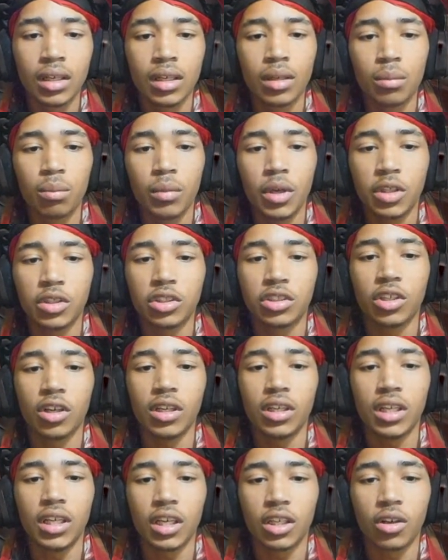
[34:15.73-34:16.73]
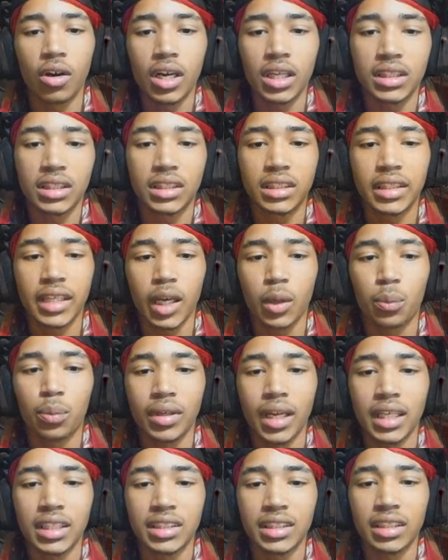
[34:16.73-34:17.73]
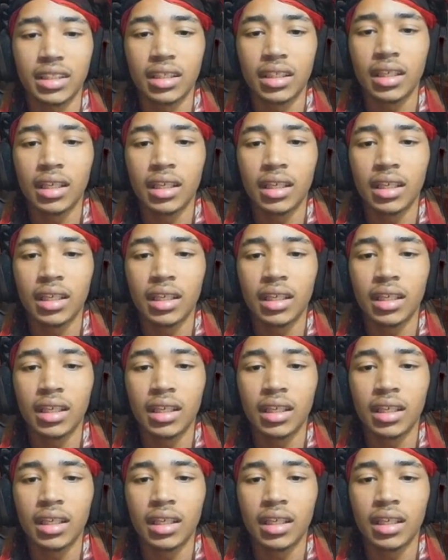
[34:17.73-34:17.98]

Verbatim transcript: Misuto looked on in sick pleasure,